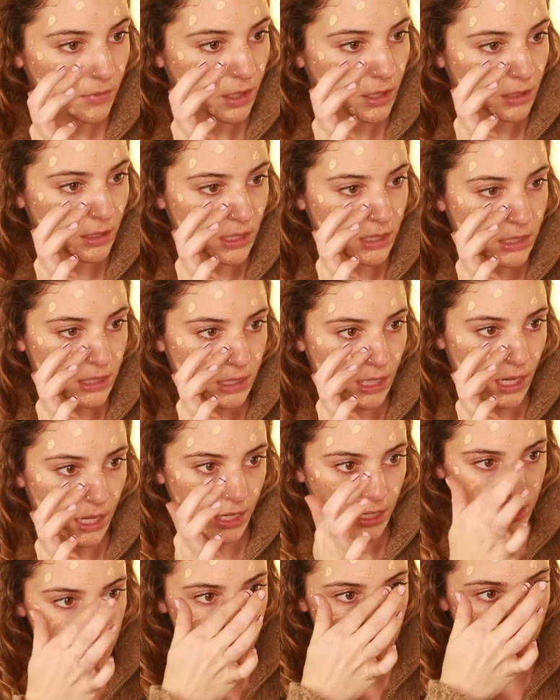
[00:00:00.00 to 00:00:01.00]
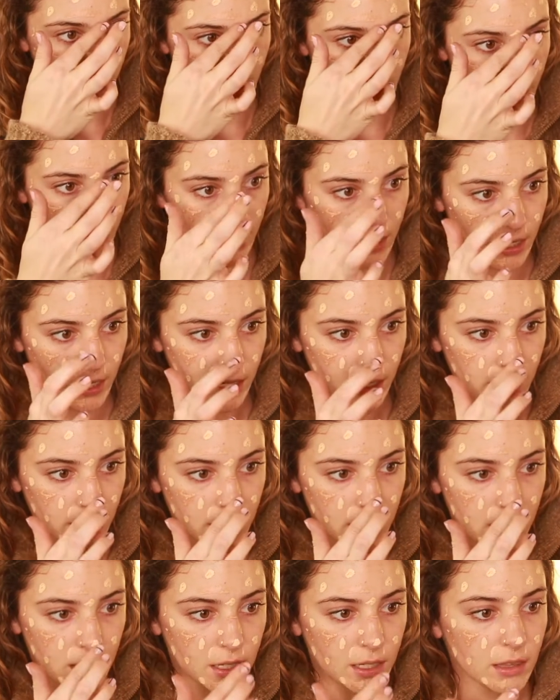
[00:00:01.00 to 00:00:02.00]
let's say, expire,
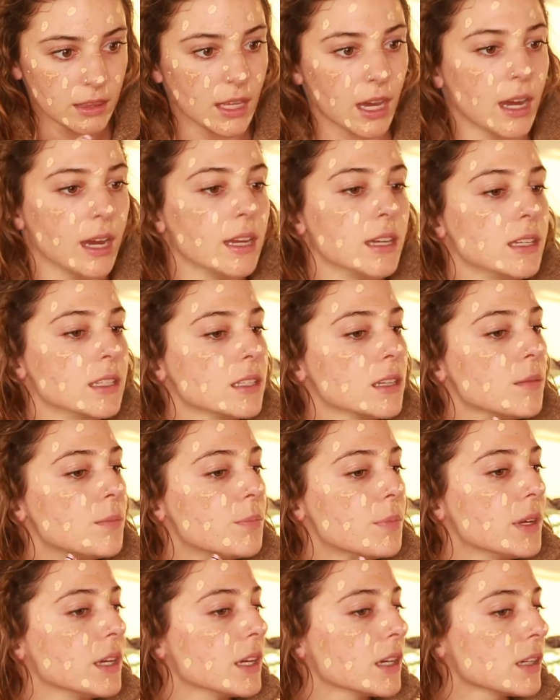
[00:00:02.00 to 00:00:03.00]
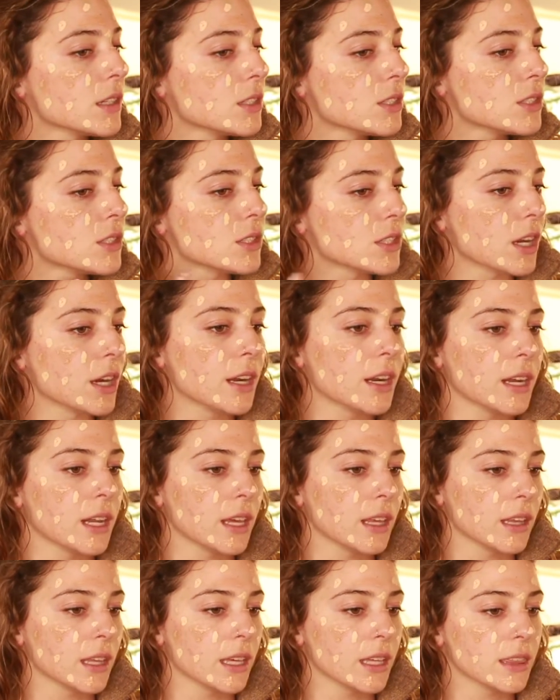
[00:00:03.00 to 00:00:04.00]
that is a bit
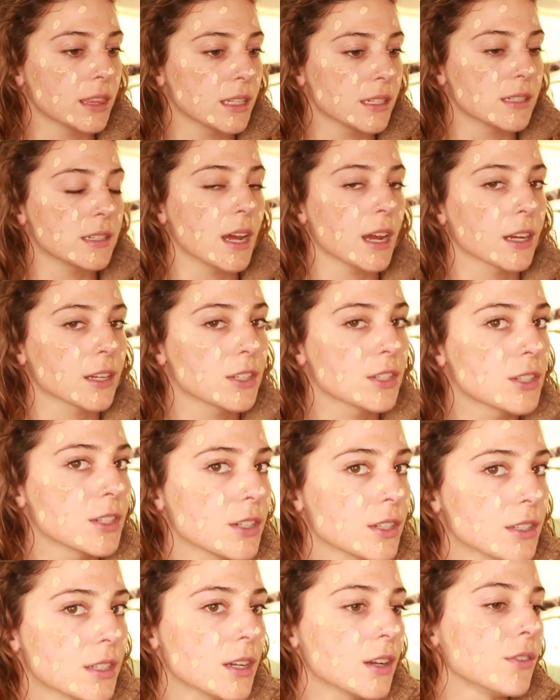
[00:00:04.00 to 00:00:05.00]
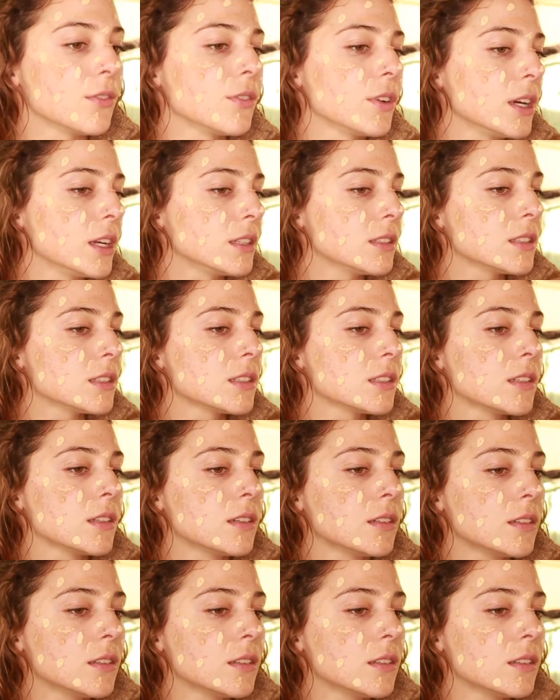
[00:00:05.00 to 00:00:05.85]
concerning, like the texture difference.